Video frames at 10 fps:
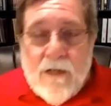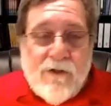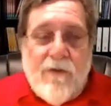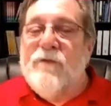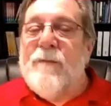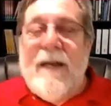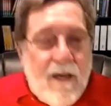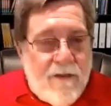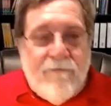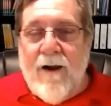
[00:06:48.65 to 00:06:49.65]
So there's many
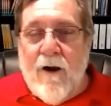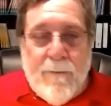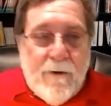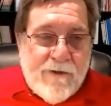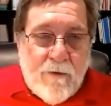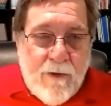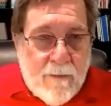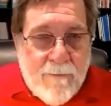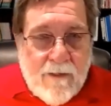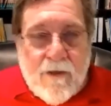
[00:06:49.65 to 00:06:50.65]
other variables that we
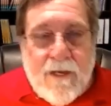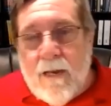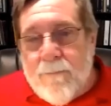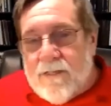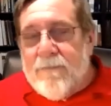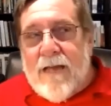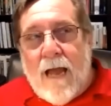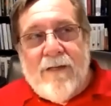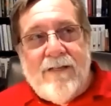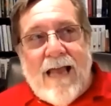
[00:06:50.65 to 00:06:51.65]
can be looking at, but
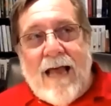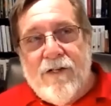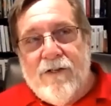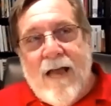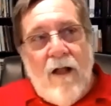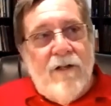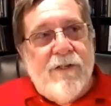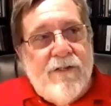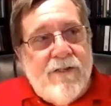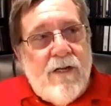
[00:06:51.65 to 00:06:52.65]
sometimes it's not just
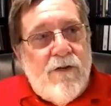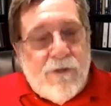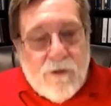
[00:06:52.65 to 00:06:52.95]
knowledge and skills.